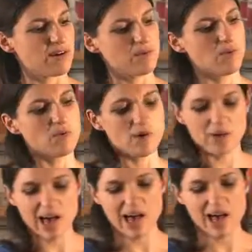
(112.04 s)
and what
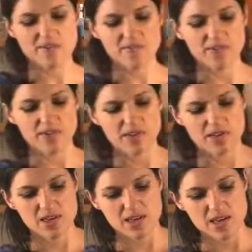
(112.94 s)
we'll have
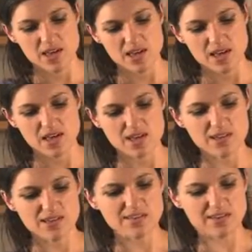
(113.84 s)

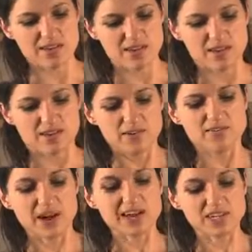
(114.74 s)
is
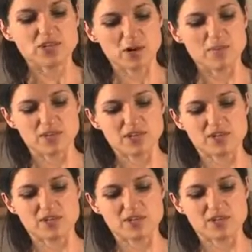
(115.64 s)
finely chopped